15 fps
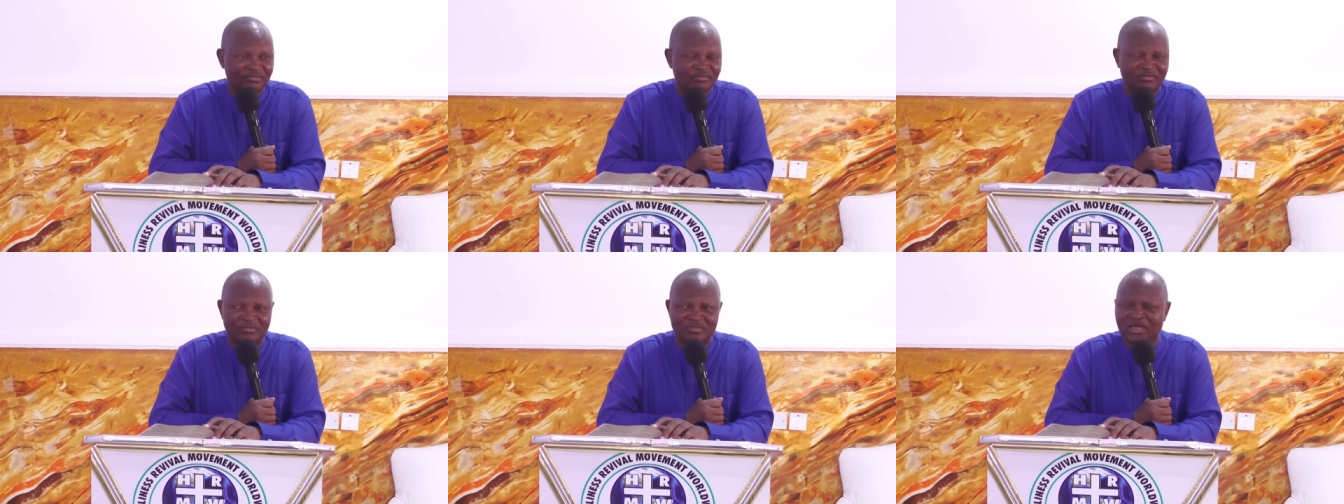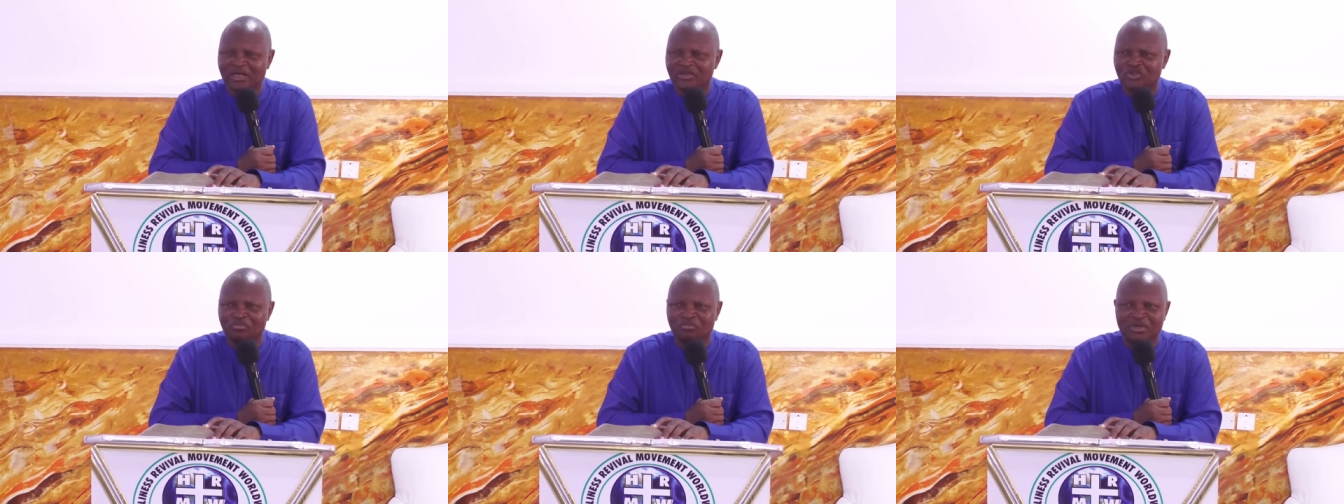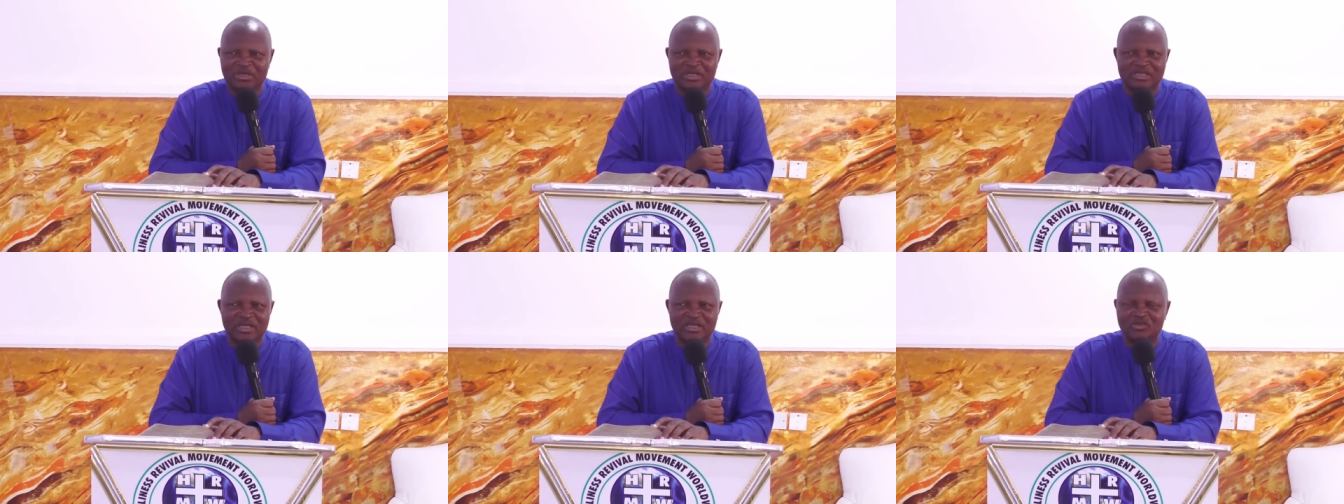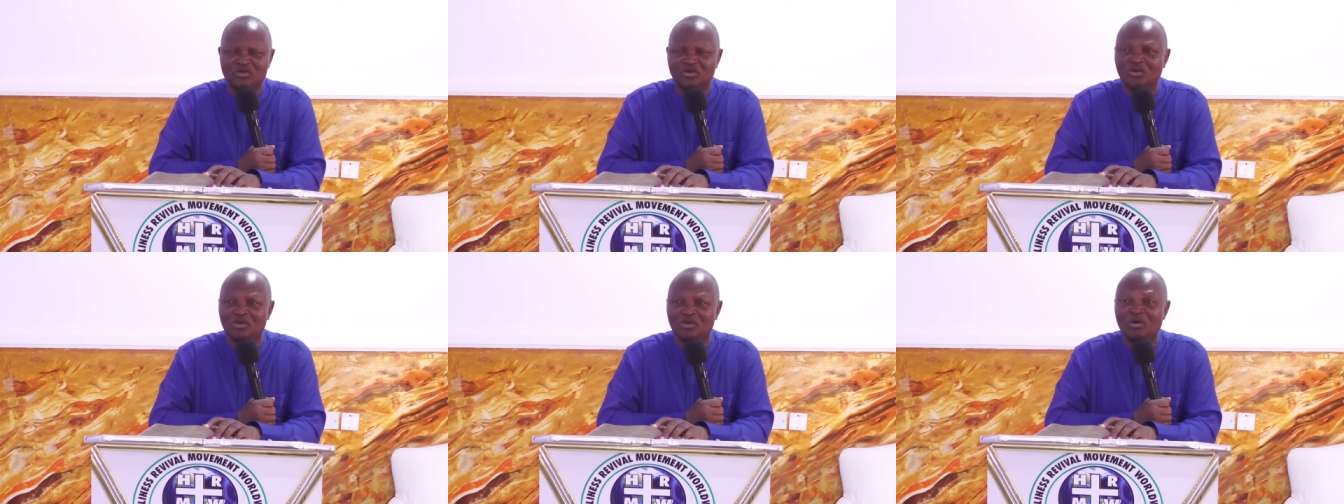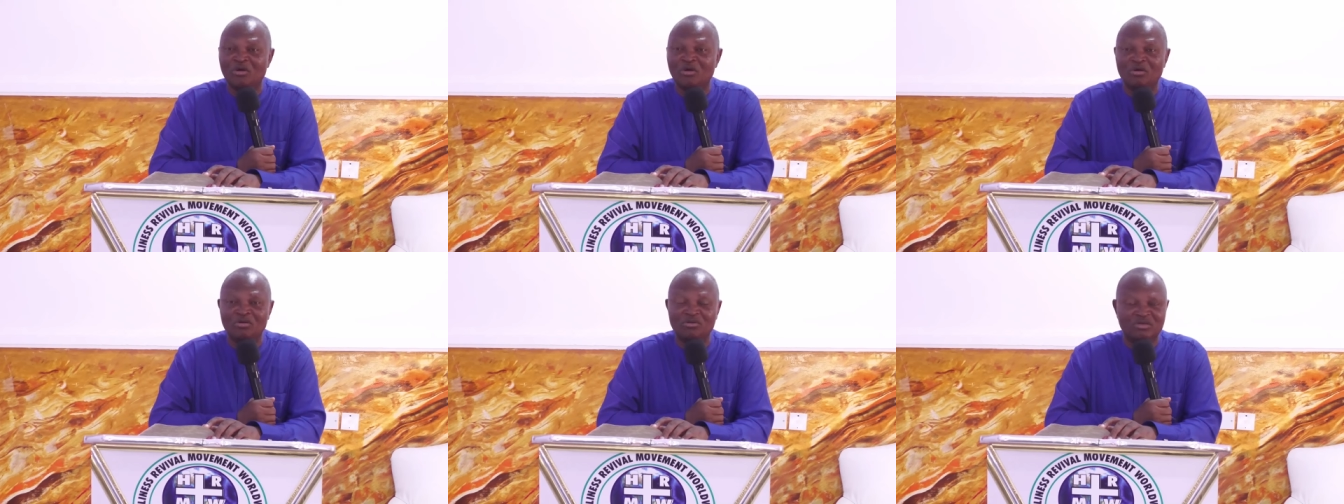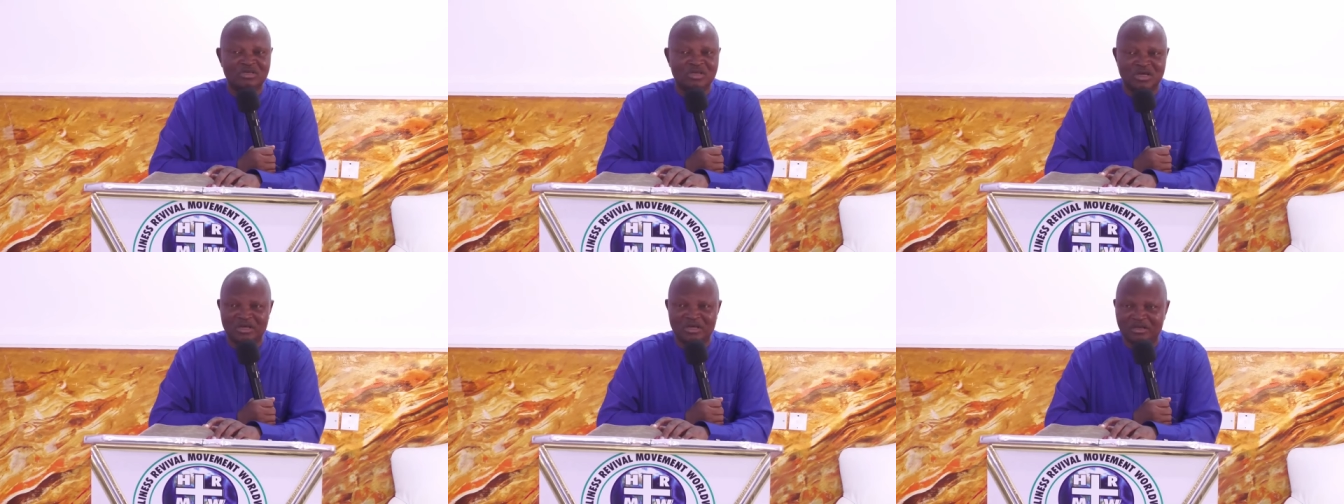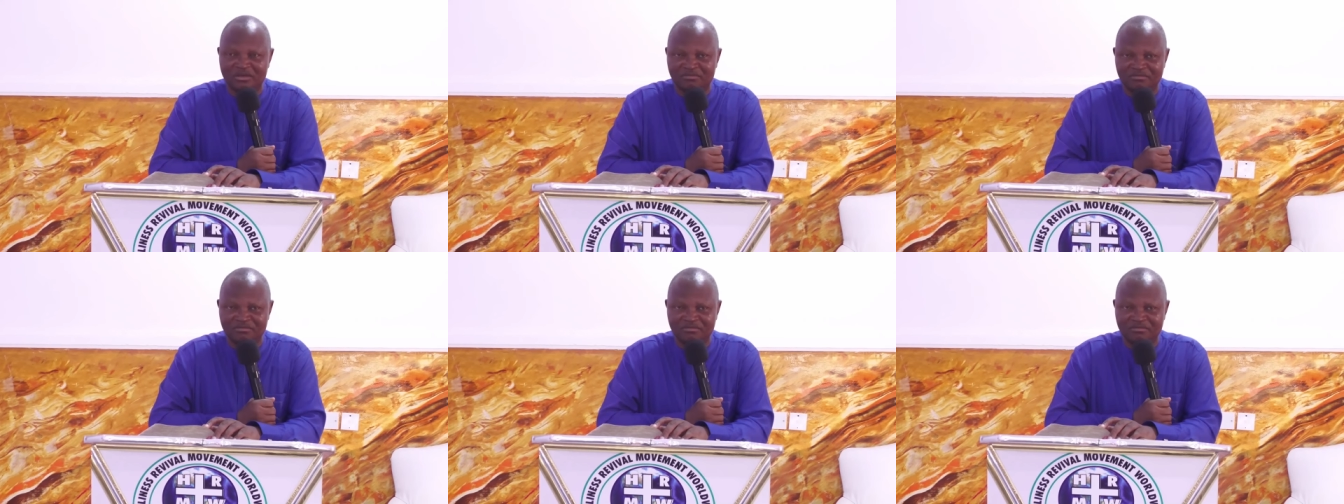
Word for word: They can spend such long time